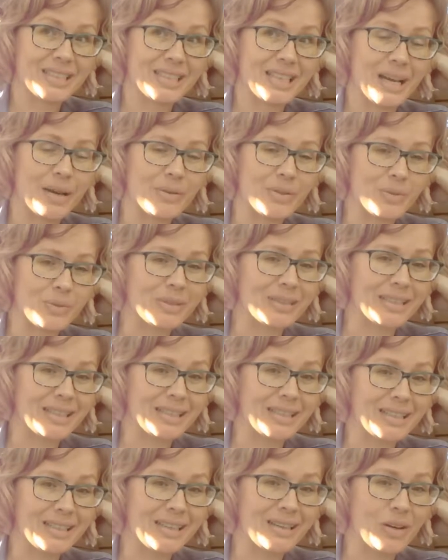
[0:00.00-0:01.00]
I was
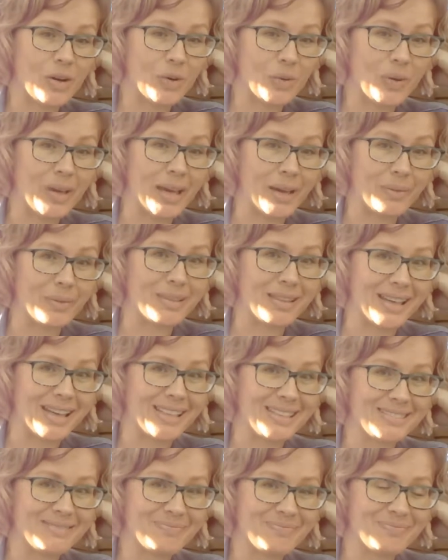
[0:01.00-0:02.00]
really okay with
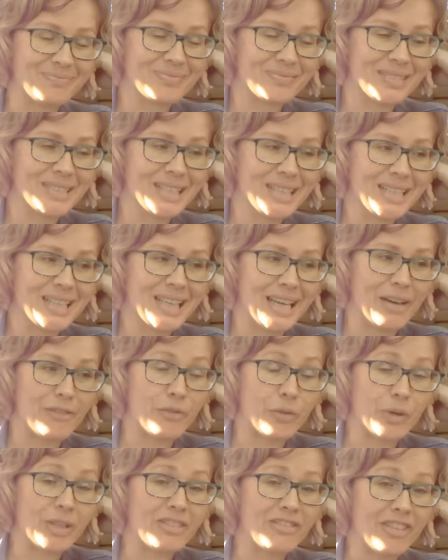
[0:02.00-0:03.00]
that. At
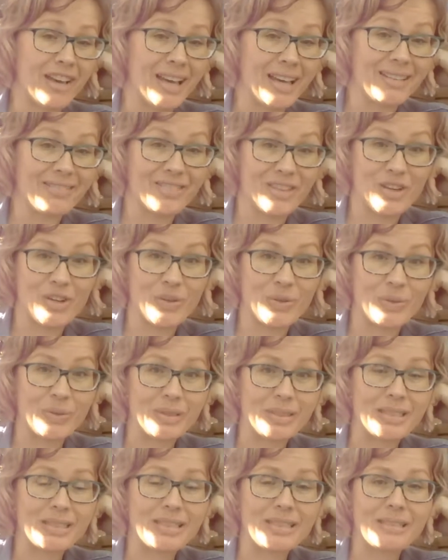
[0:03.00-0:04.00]
45, though,
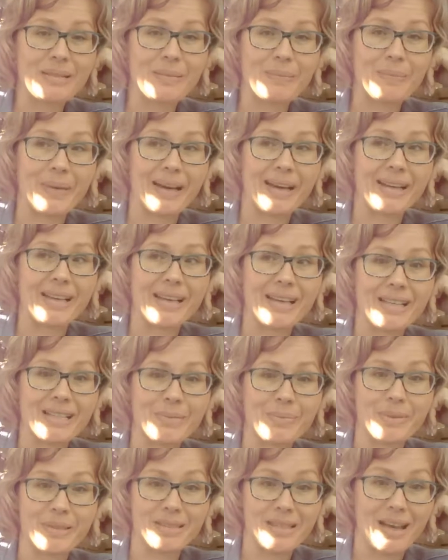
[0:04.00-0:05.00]
my
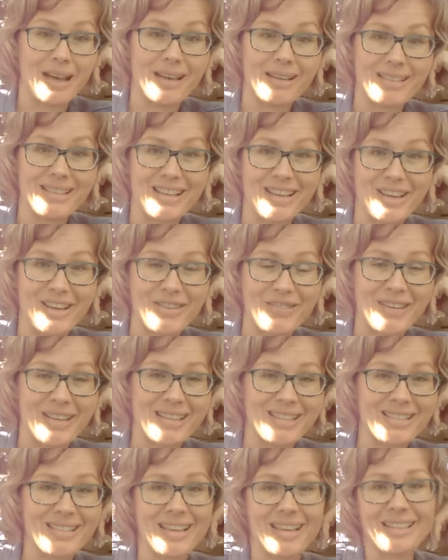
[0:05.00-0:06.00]
husband dies of
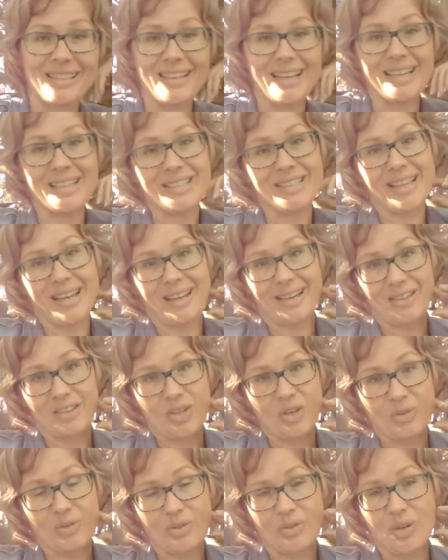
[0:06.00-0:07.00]
a sudden
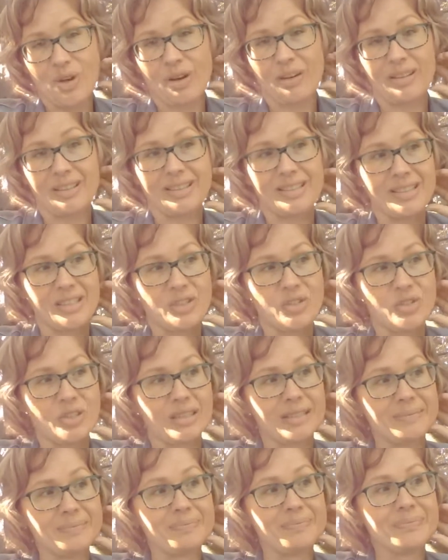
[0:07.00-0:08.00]
undiagnosed heart
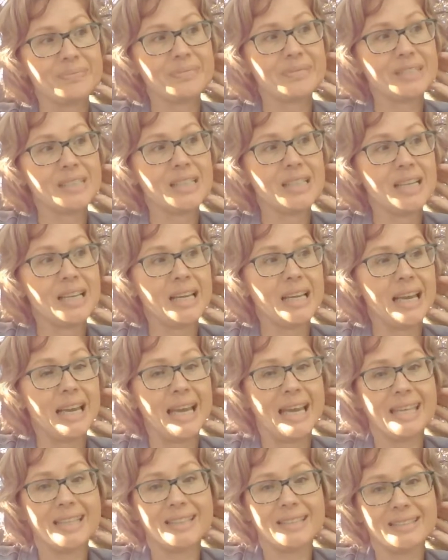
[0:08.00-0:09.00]
condition
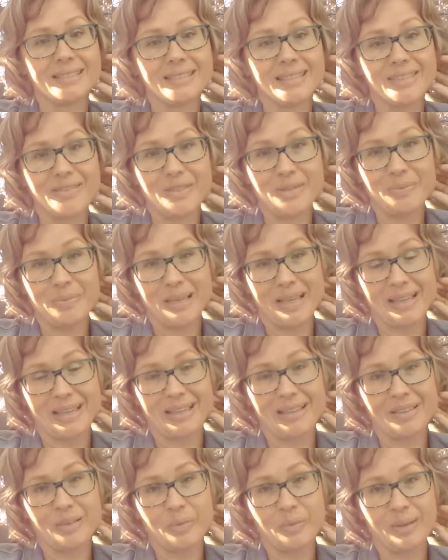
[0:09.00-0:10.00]
and leaves
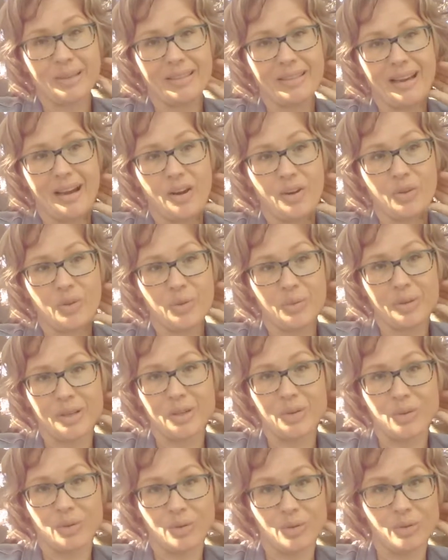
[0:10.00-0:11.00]
me with our
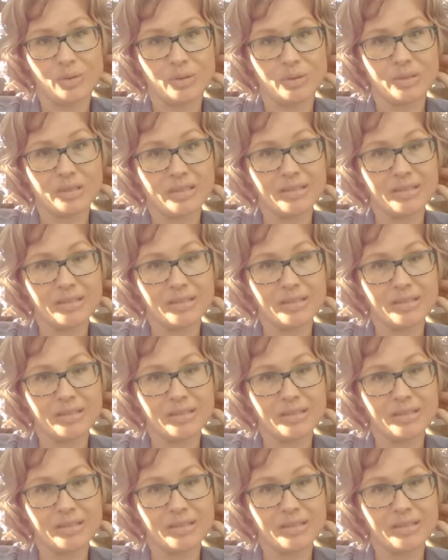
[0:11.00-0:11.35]
3-year-old